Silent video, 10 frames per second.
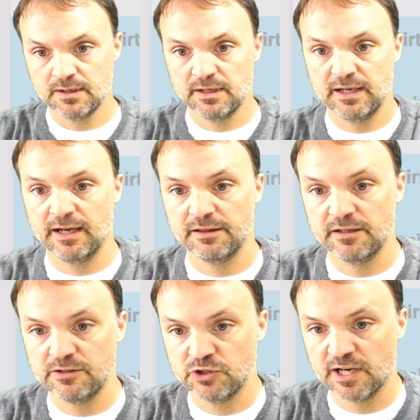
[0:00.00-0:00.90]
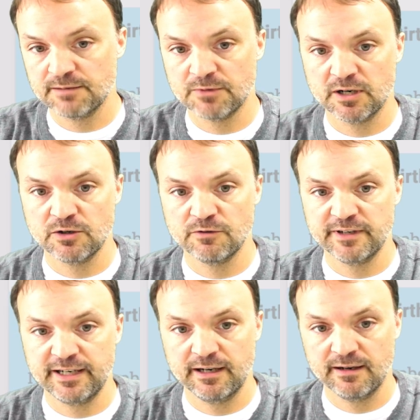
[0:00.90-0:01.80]
Hit the check mark over
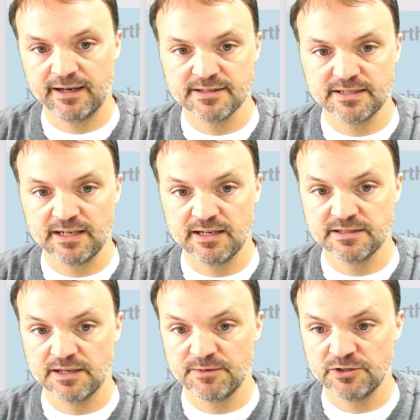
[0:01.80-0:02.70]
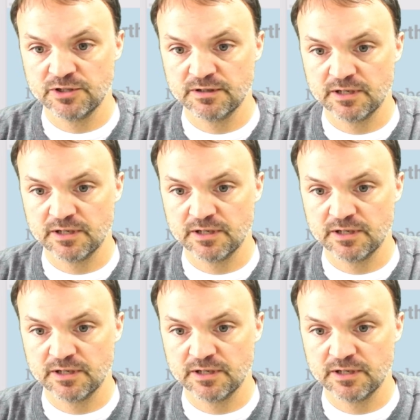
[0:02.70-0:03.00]
here. I can see his image